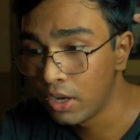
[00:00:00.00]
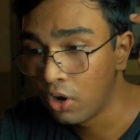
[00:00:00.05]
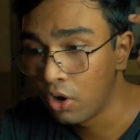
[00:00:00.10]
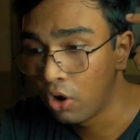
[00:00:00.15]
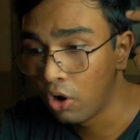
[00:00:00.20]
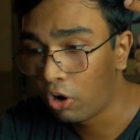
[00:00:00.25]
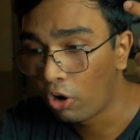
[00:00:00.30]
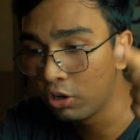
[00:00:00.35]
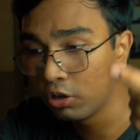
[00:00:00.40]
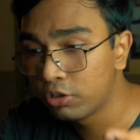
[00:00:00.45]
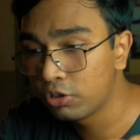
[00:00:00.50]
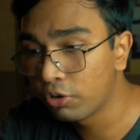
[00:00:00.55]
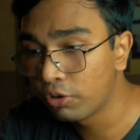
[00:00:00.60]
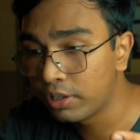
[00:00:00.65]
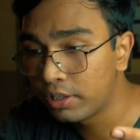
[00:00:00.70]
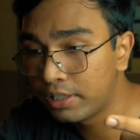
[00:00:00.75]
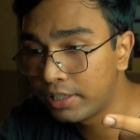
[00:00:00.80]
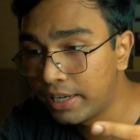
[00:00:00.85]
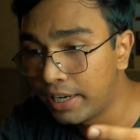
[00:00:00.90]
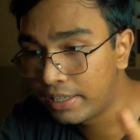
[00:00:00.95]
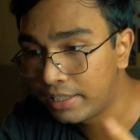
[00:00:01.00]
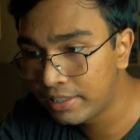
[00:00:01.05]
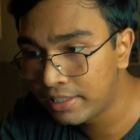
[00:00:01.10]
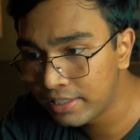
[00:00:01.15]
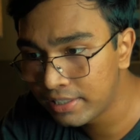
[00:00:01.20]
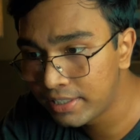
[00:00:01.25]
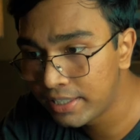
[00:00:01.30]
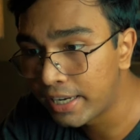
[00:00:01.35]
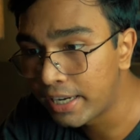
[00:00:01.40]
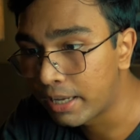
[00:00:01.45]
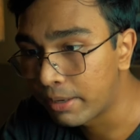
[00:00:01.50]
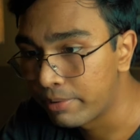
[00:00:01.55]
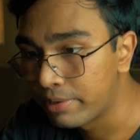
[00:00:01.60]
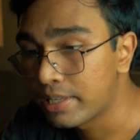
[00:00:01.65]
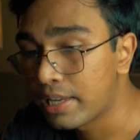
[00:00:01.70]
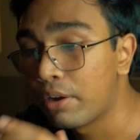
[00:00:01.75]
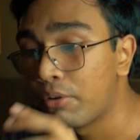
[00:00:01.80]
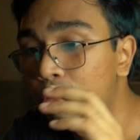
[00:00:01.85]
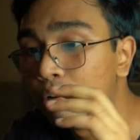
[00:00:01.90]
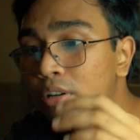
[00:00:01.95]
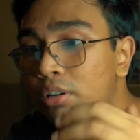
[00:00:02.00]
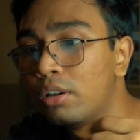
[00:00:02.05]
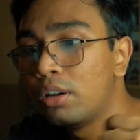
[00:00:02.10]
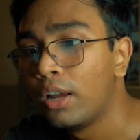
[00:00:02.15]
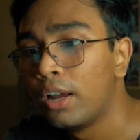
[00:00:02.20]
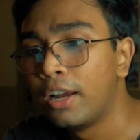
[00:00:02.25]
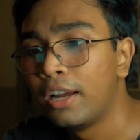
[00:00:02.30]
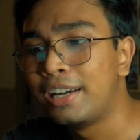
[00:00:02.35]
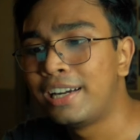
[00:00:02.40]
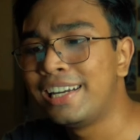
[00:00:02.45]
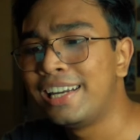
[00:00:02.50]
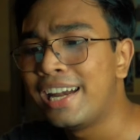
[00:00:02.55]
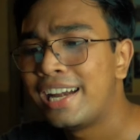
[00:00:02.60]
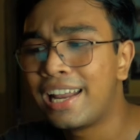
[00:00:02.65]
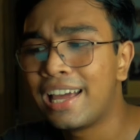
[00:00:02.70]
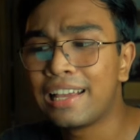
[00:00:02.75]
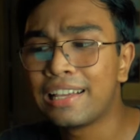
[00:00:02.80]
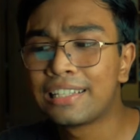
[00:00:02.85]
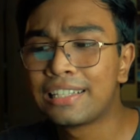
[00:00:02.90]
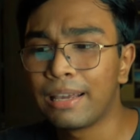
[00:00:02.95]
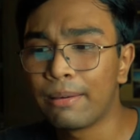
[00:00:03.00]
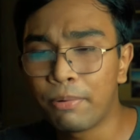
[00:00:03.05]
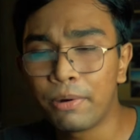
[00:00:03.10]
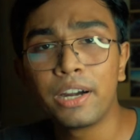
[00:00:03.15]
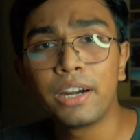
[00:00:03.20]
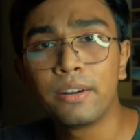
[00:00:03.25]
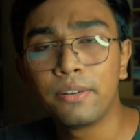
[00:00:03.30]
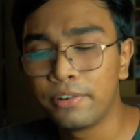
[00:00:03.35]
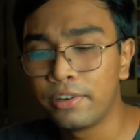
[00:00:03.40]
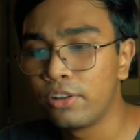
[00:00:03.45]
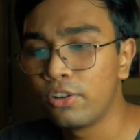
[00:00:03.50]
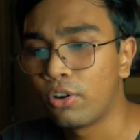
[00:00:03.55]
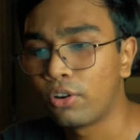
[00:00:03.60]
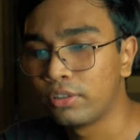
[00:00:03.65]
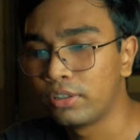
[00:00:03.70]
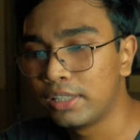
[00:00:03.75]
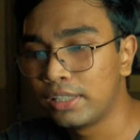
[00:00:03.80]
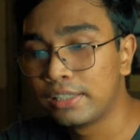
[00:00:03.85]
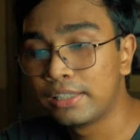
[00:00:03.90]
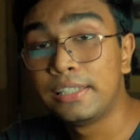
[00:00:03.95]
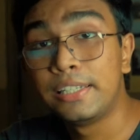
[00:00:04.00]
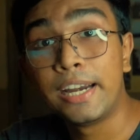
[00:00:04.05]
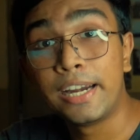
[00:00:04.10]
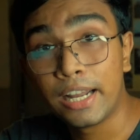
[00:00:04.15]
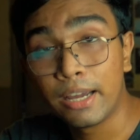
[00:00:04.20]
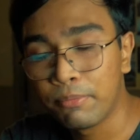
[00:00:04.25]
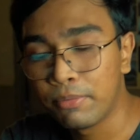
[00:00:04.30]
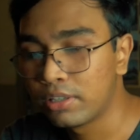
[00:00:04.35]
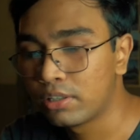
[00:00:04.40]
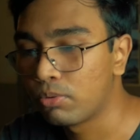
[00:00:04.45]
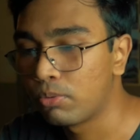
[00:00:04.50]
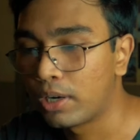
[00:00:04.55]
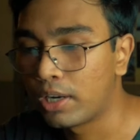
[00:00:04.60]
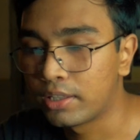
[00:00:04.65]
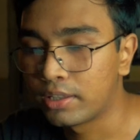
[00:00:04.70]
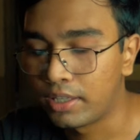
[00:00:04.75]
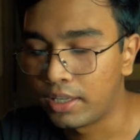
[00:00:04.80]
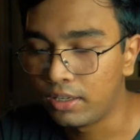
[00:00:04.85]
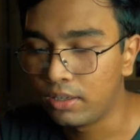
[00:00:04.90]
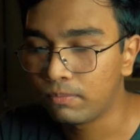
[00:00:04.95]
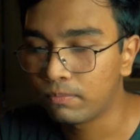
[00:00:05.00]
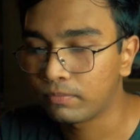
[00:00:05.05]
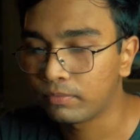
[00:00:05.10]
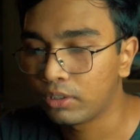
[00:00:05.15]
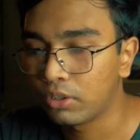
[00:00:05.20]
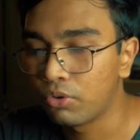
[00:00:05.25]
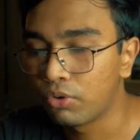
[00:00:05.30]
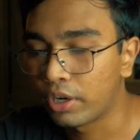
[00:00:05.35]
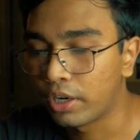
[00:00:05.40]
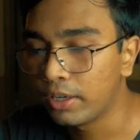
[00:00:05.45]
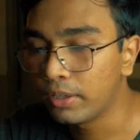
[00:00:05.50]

Also create this database. I will create a separate video on this database wala thing. Okay,